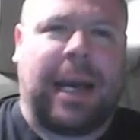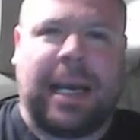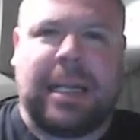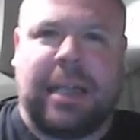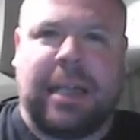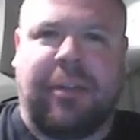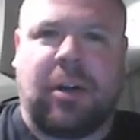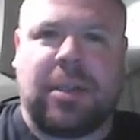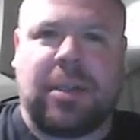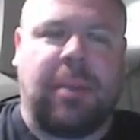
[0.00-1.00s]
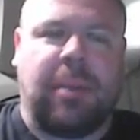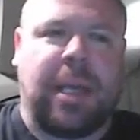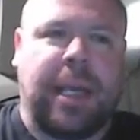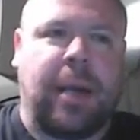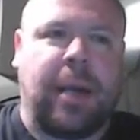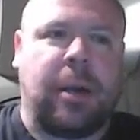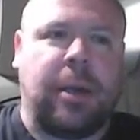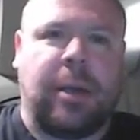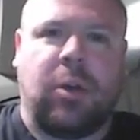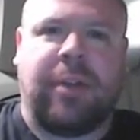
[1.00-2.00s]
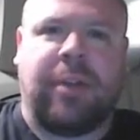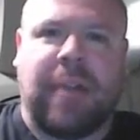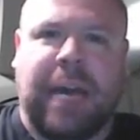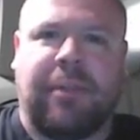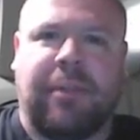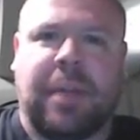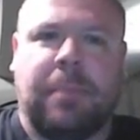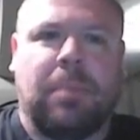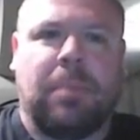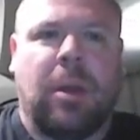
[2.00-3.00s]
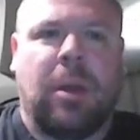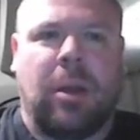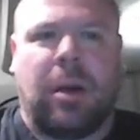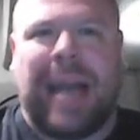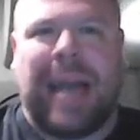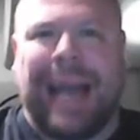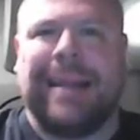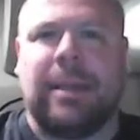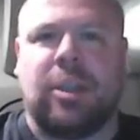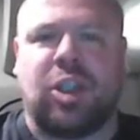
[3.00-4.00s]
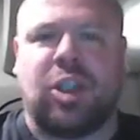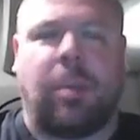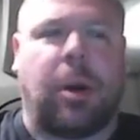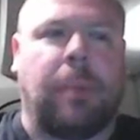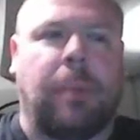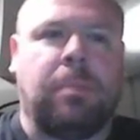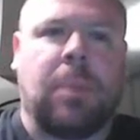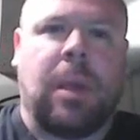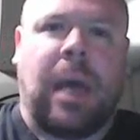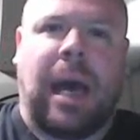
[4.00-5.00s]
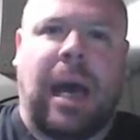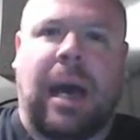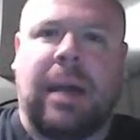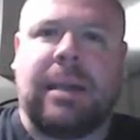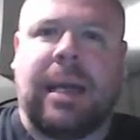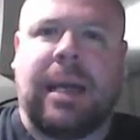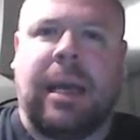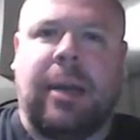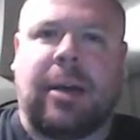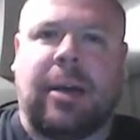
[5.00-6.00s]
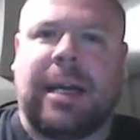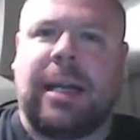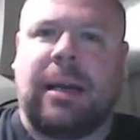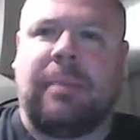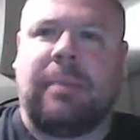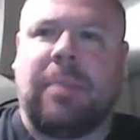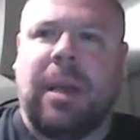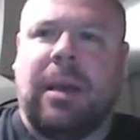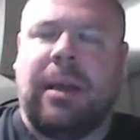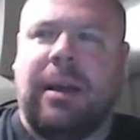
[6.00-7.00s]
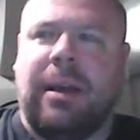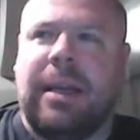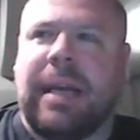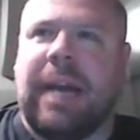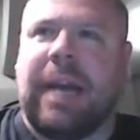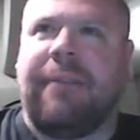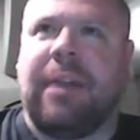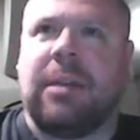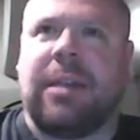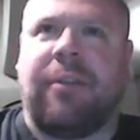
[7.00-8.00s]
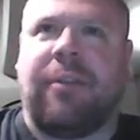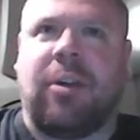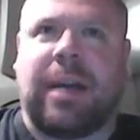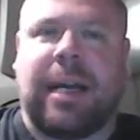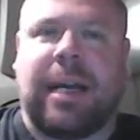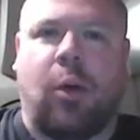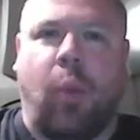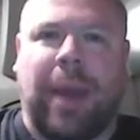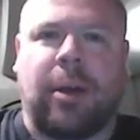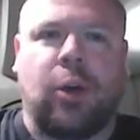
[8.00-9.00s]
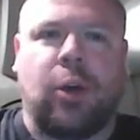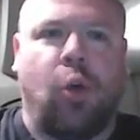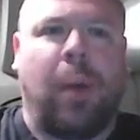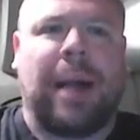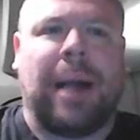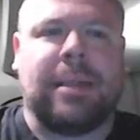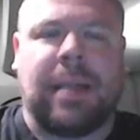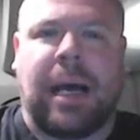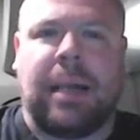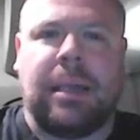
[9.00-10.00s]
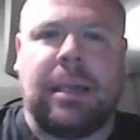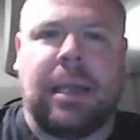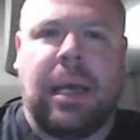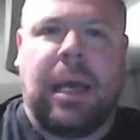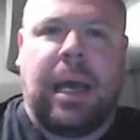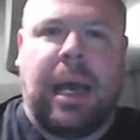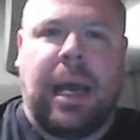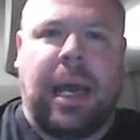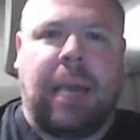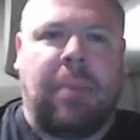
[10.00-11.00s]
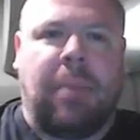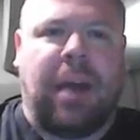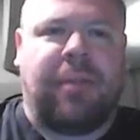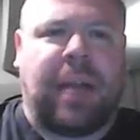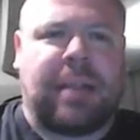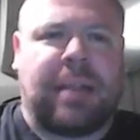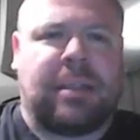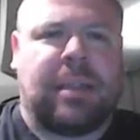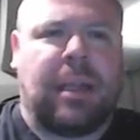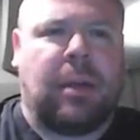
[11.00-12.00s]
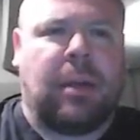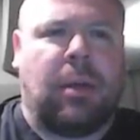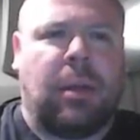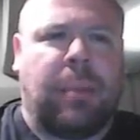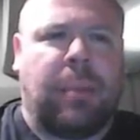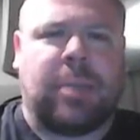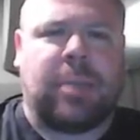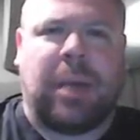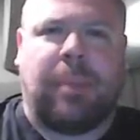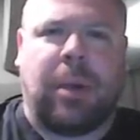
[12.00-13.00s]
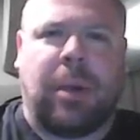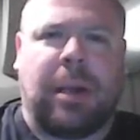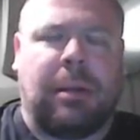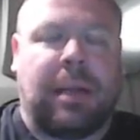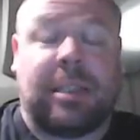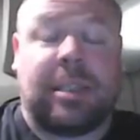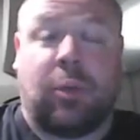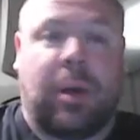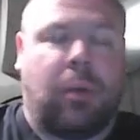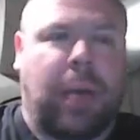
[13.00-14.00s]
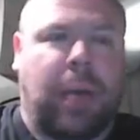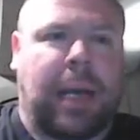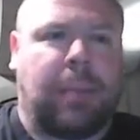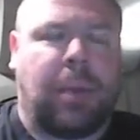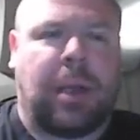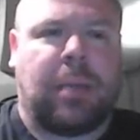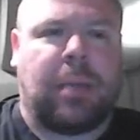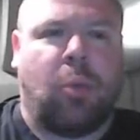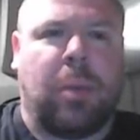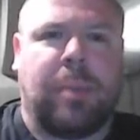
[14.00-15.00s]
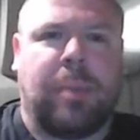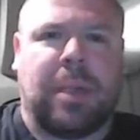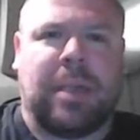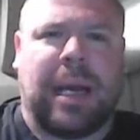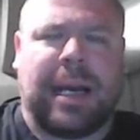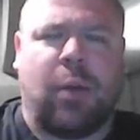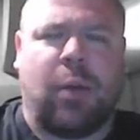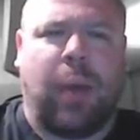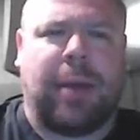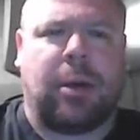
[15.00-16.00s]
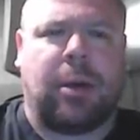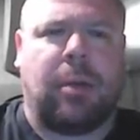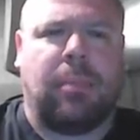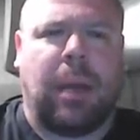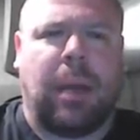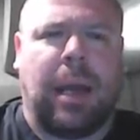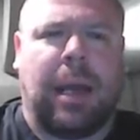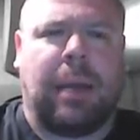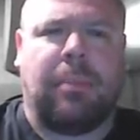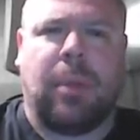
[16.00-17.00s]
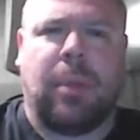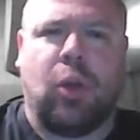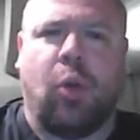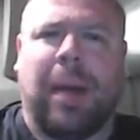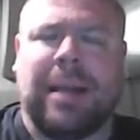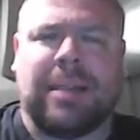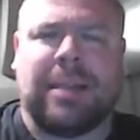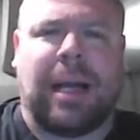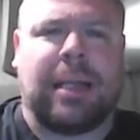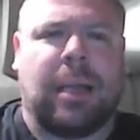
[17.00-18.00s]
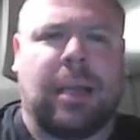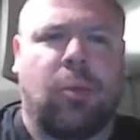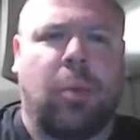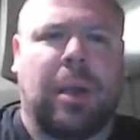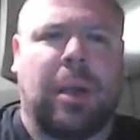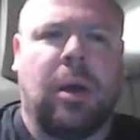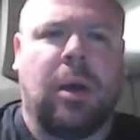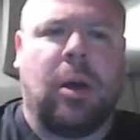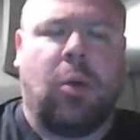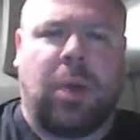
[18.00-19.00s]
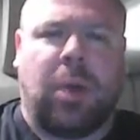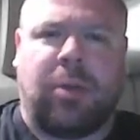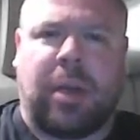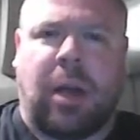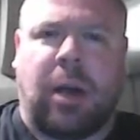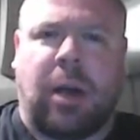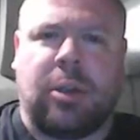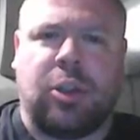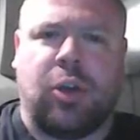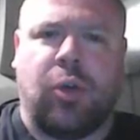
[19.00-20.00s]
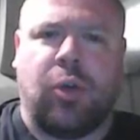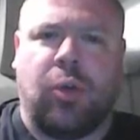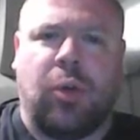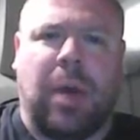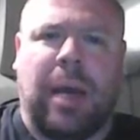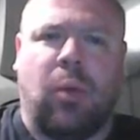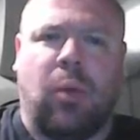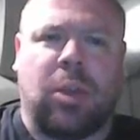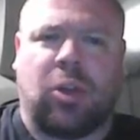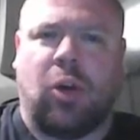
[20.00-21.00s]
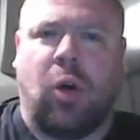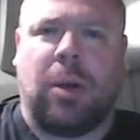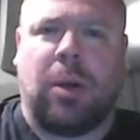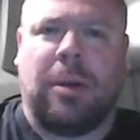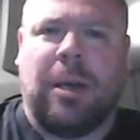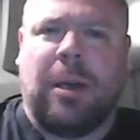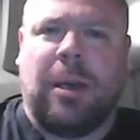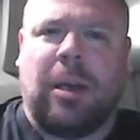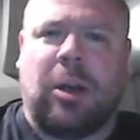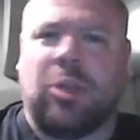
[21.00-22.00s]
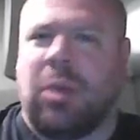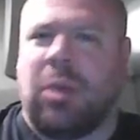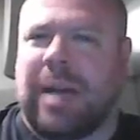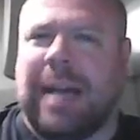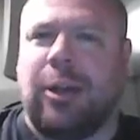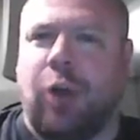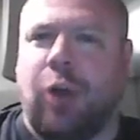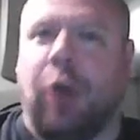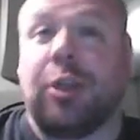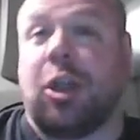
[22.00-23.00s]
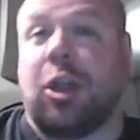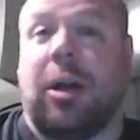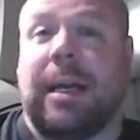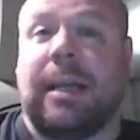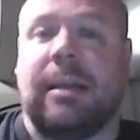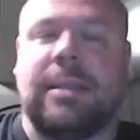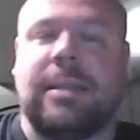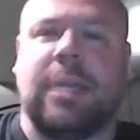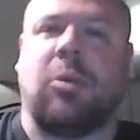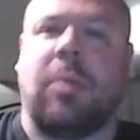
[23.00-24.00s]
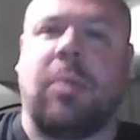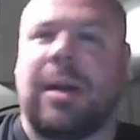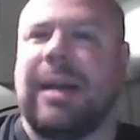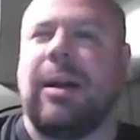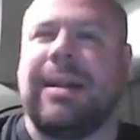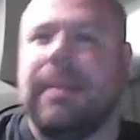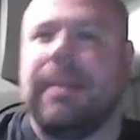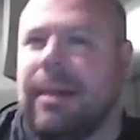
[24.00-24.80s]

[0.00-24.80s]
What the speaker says: kind of difficult time of the year. You know, you've left your end in summer, and you're kind of, you kind of feel as if you're in a kind of weather no man's land, if that's the best way to put it. That's the only way I can put it at the moment, but kind of weather no man's land at the moment with regards to what's going on, because we're kind of now starting to get to the stage where we're kind of